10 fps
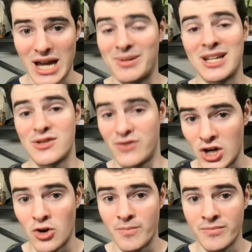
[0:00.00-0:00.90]
Because if you
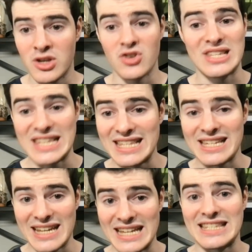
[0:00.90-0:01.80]
don't, your
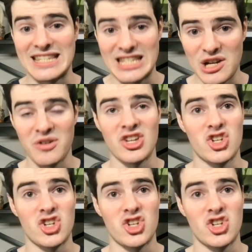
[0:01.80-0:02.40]
season is in serious